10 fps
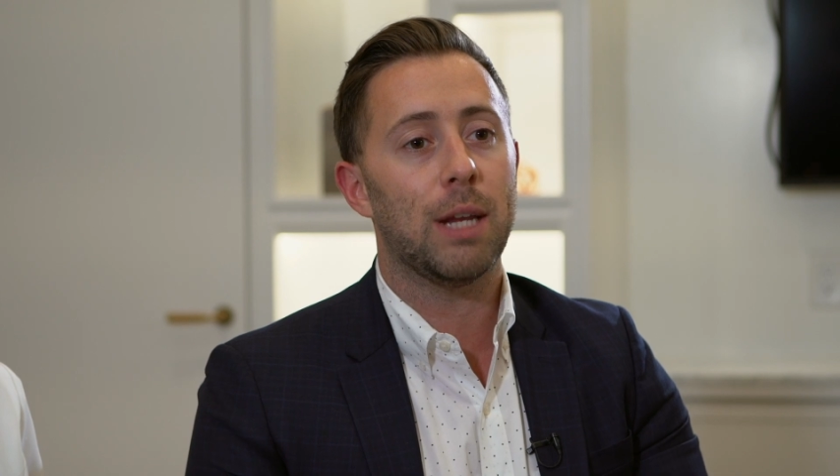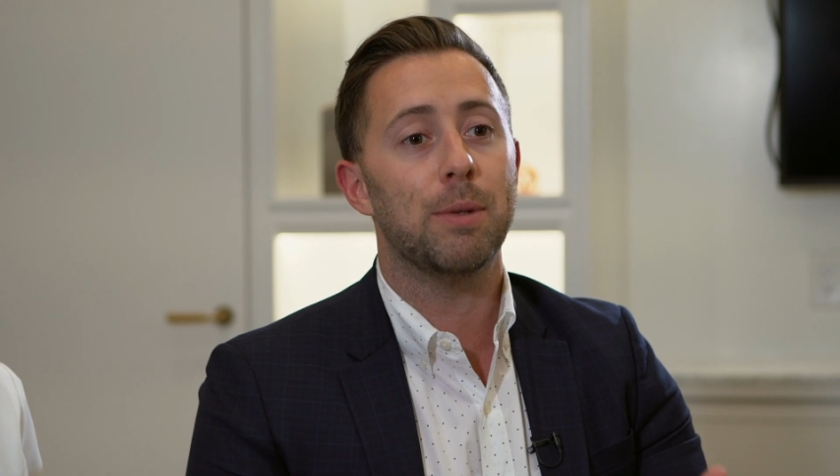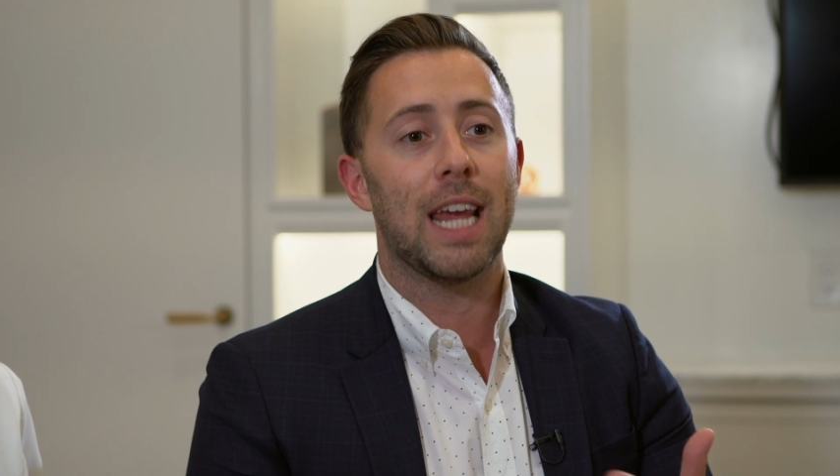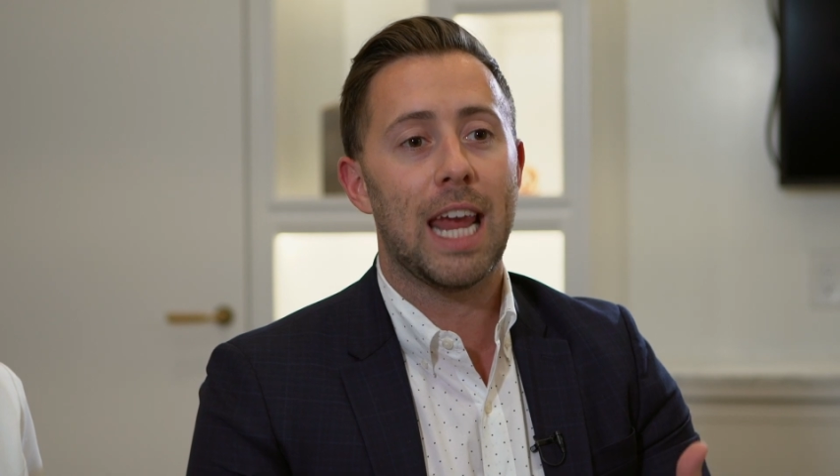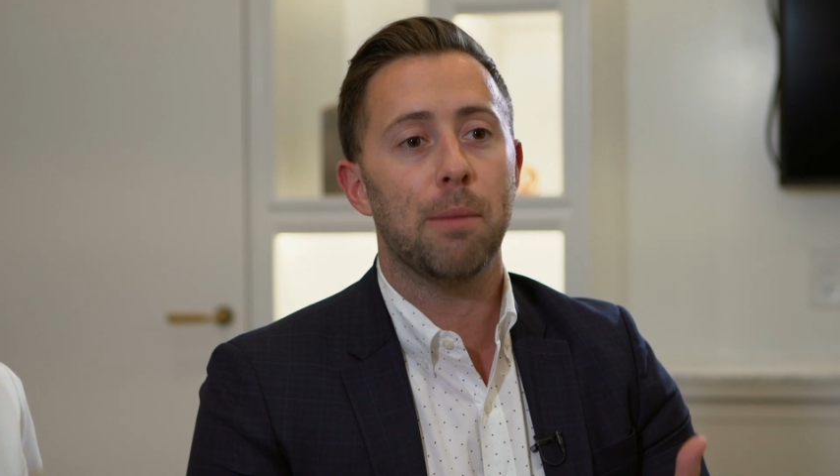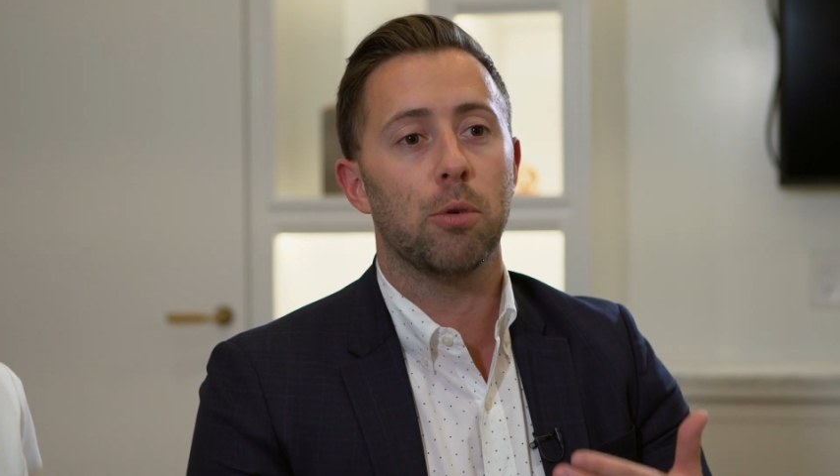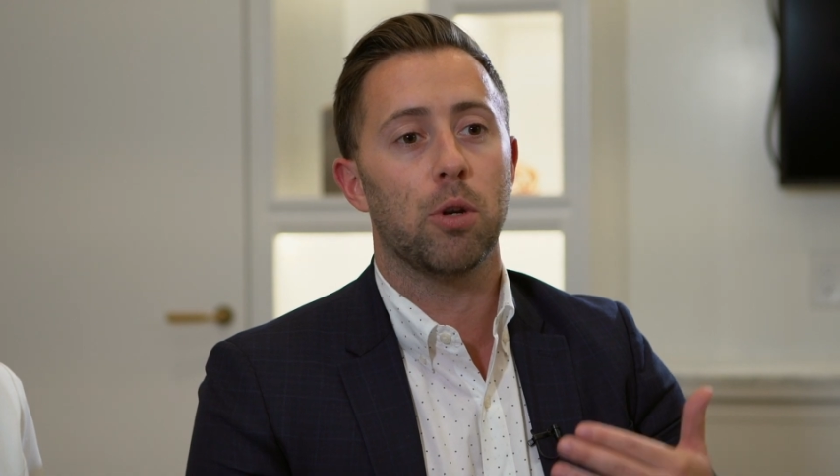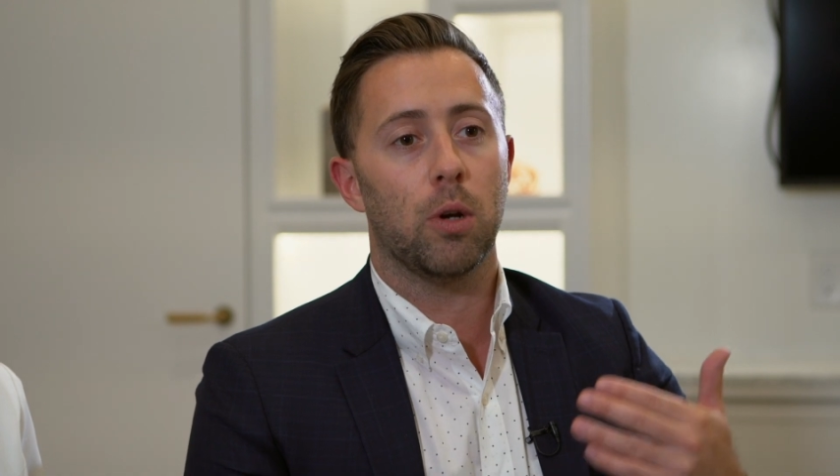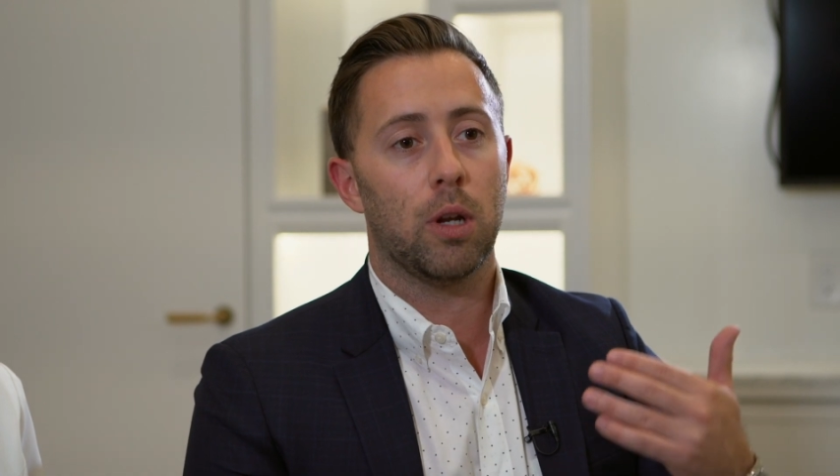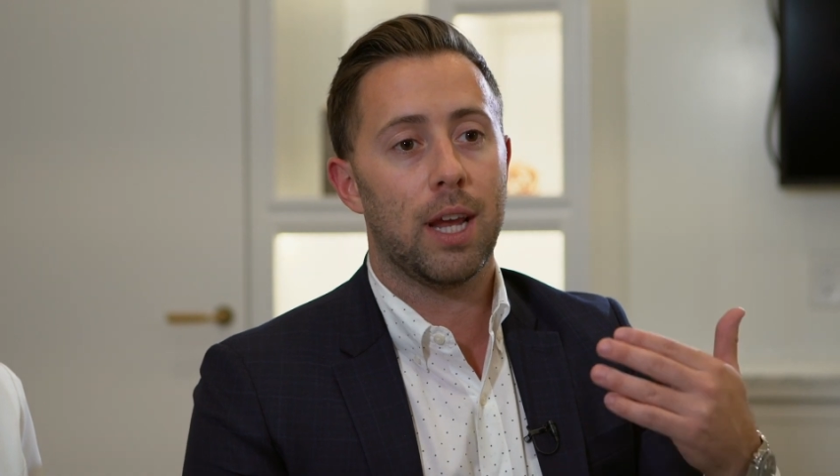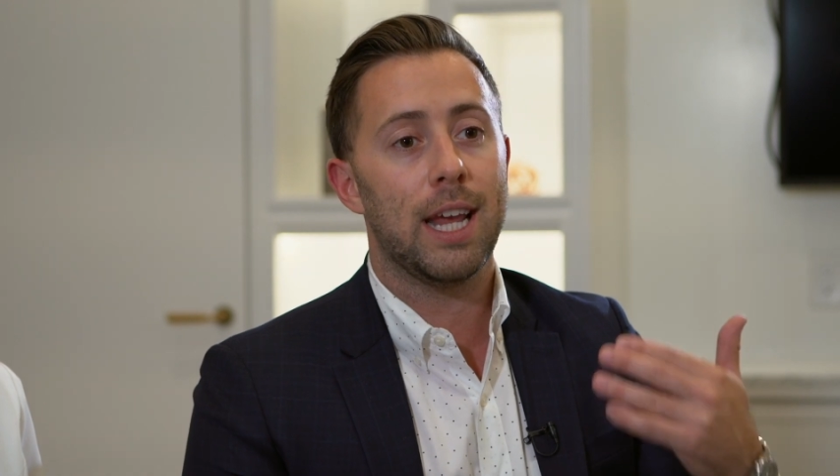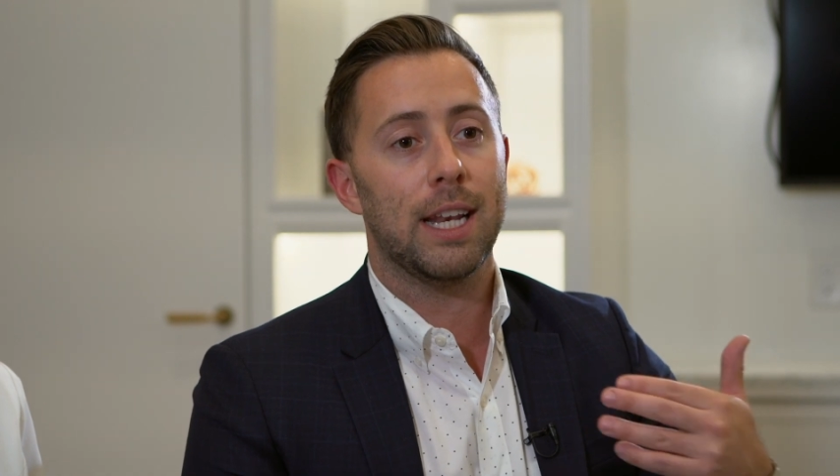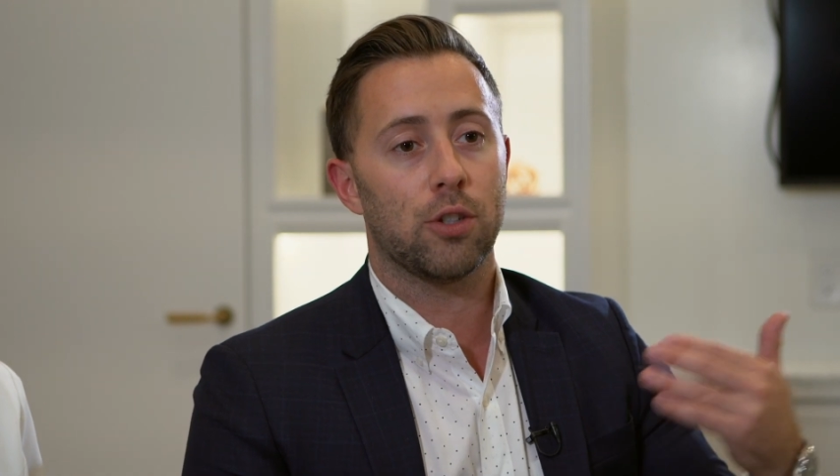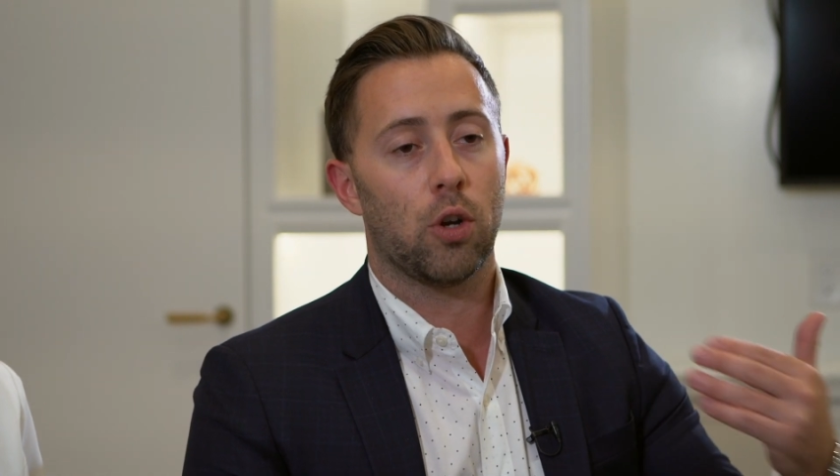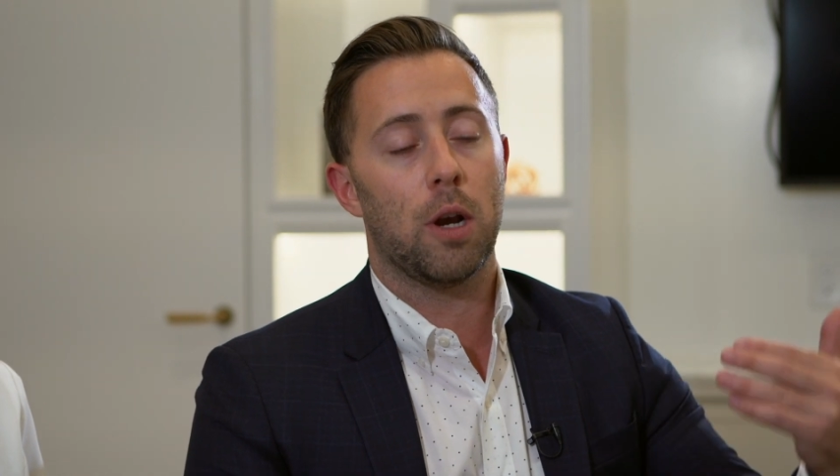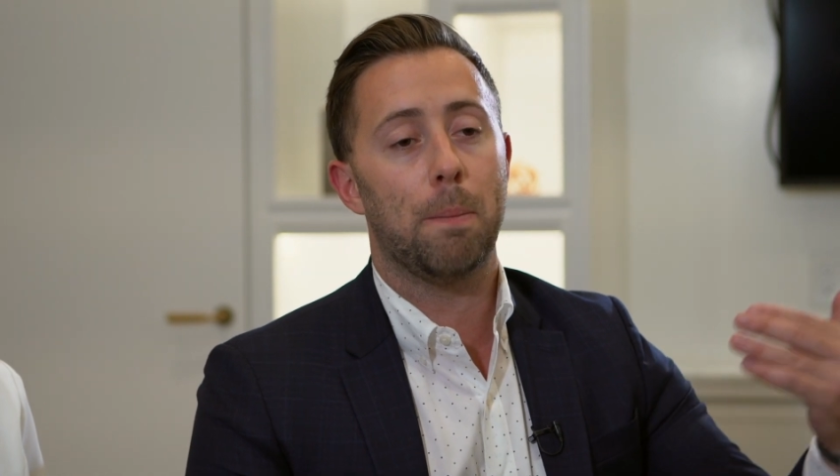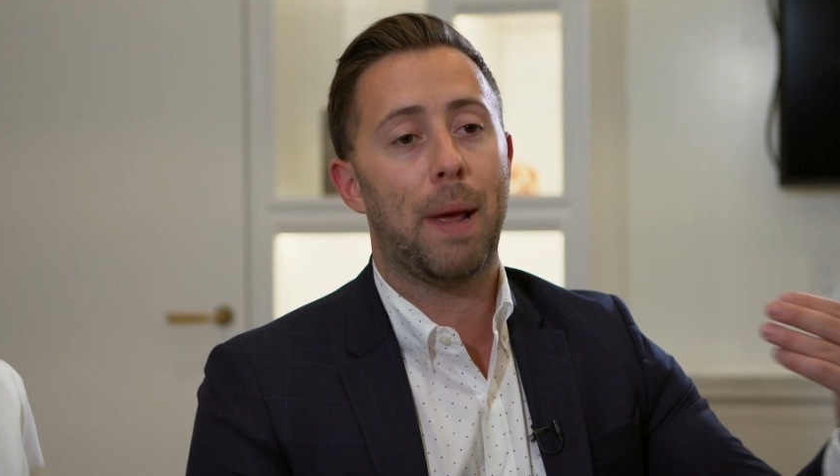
and he was able to hit certain